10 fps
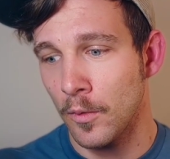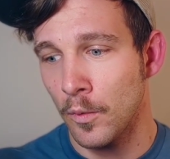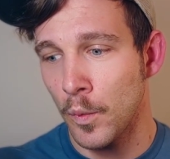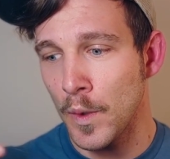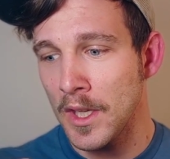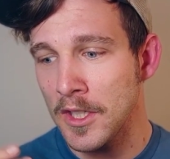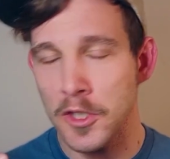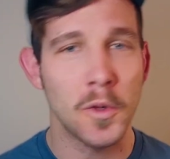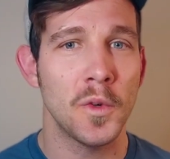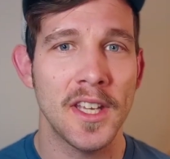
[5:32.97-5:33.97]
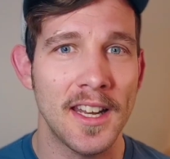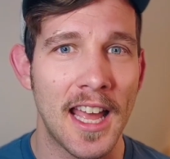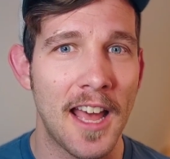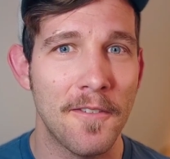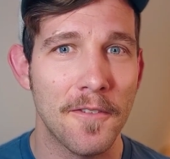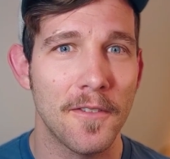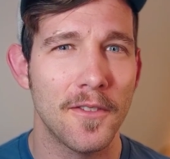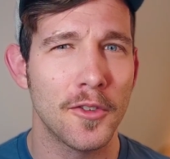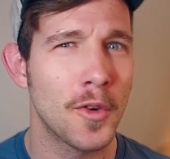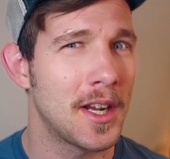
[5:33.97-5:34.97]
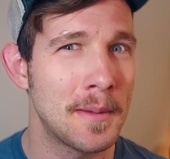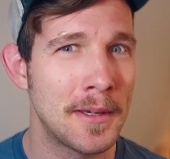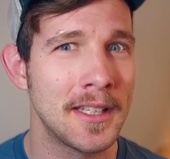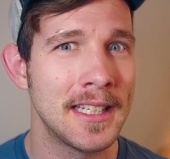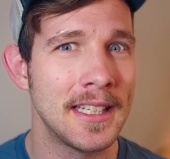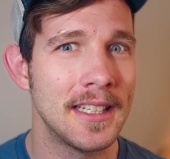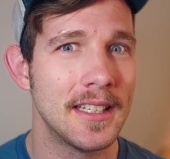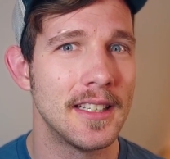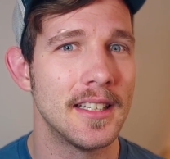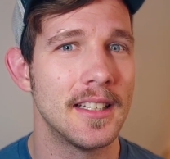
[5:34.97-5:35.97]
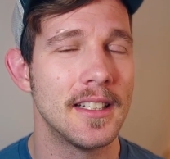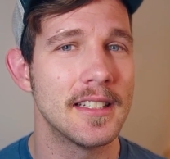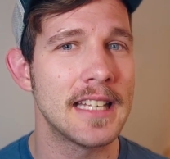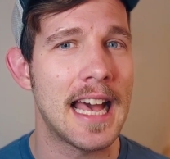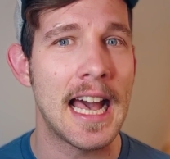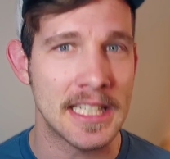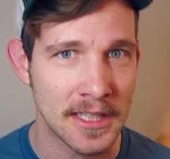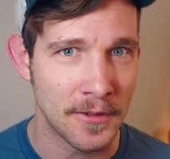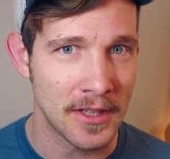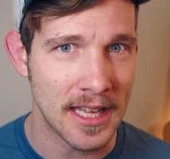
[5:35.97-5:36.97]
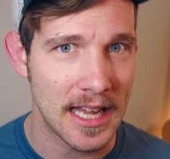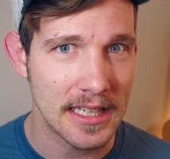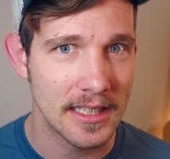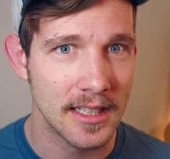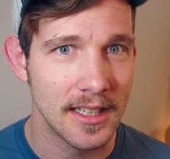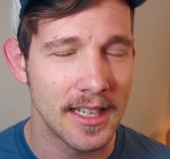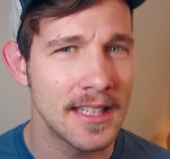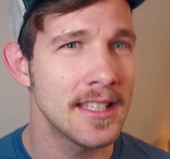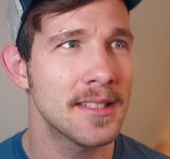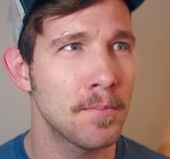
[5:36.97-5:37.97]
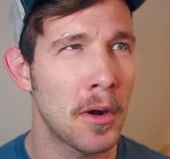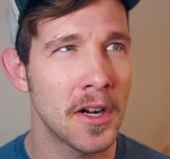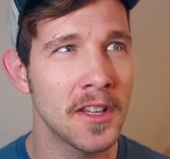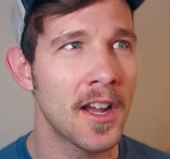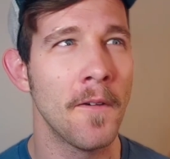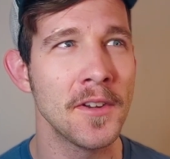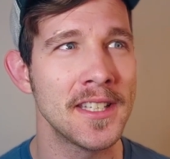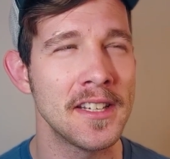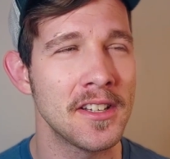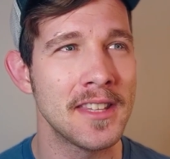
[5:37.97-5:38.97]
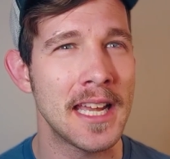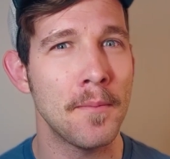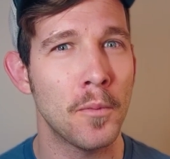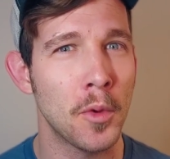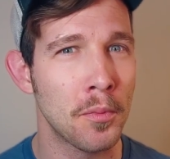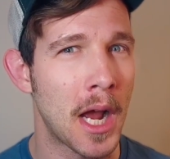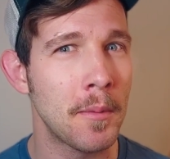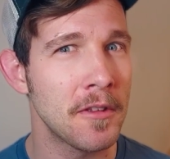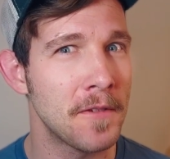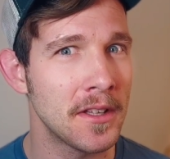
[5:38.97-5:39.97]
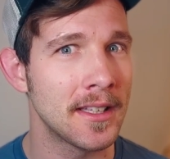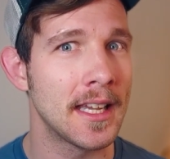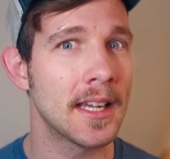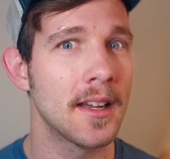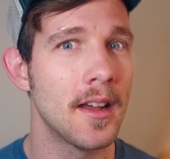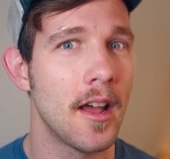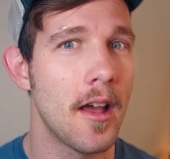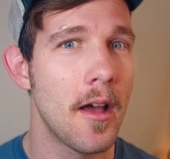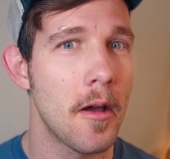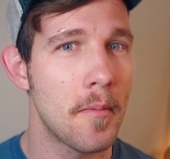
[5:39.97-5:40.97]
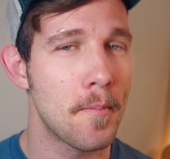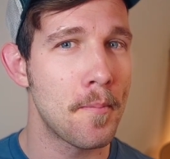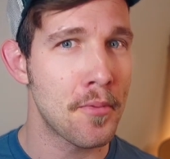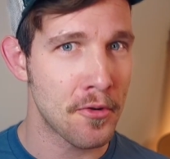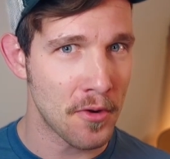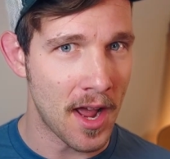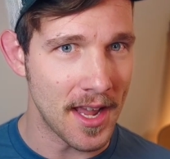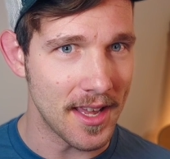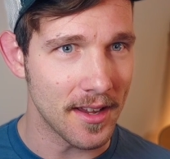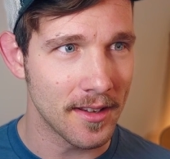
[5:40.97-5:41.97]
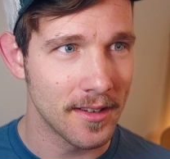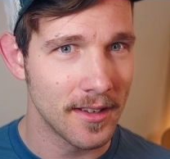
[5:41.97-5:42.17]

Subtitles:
we don't yet have credibility to ask for that. In this part of the conversation, that will probably feel like prying.